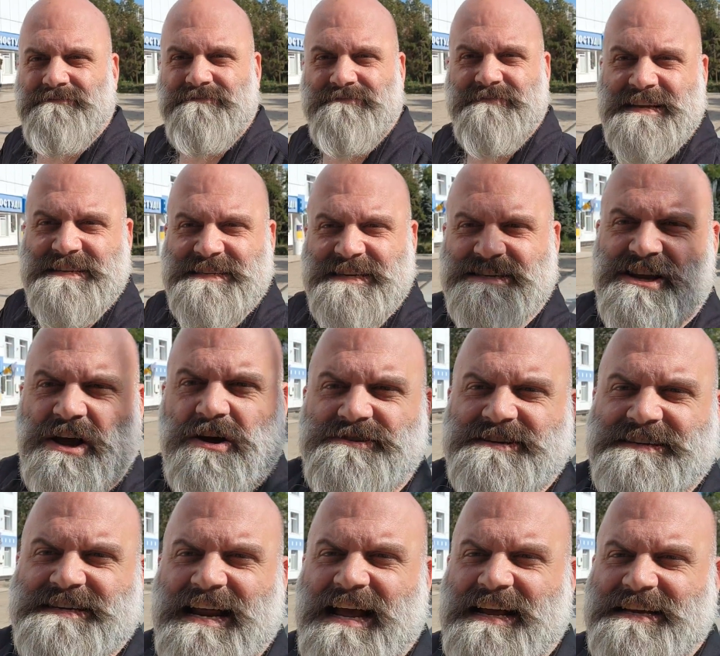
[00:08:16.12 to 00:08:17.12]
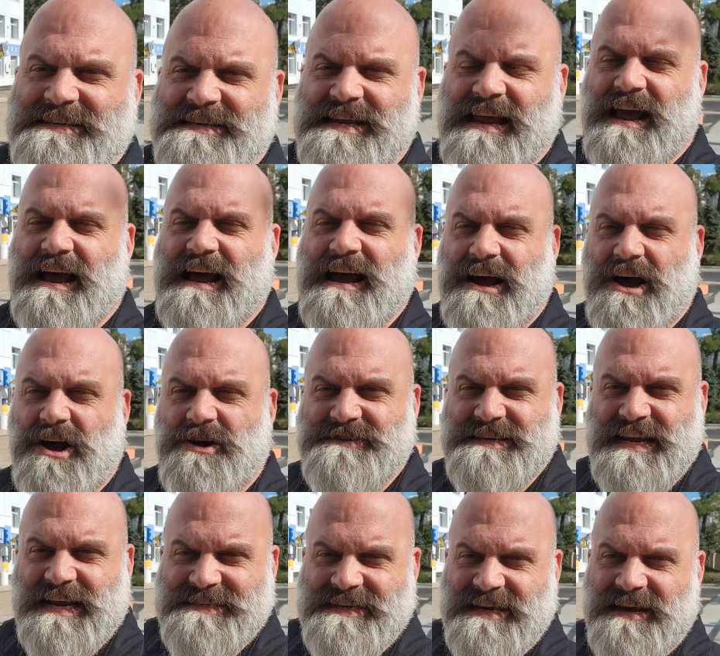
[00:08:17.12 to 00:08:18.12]
this is
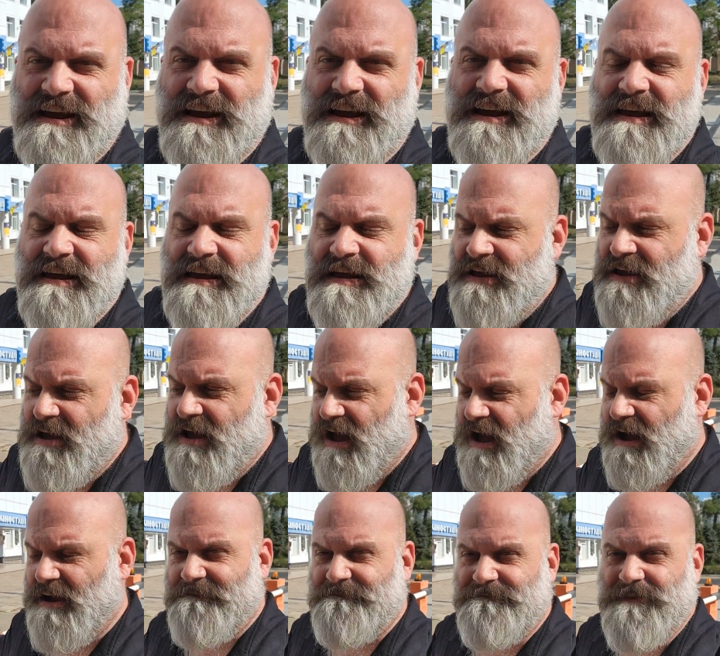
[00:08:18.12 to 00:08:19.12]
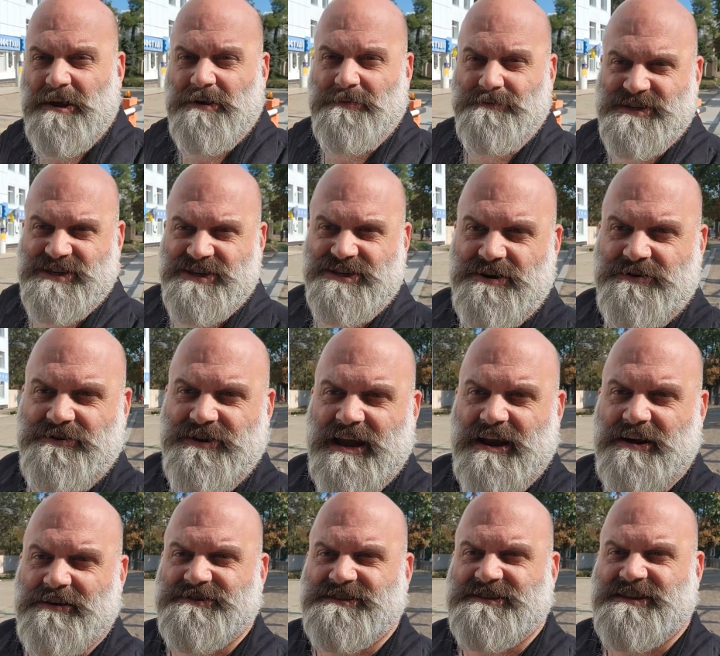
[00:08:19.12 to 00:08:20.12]
Odessa Film
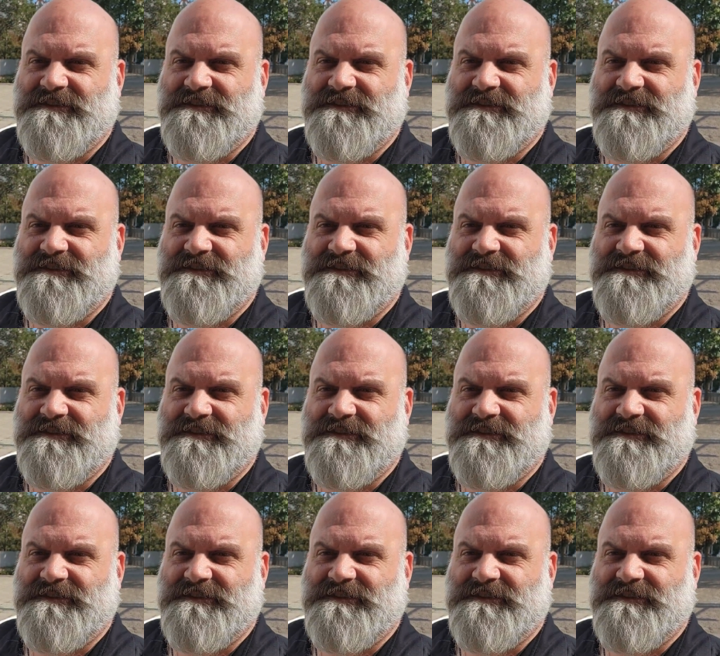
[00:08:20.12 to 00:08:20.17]
Studios, the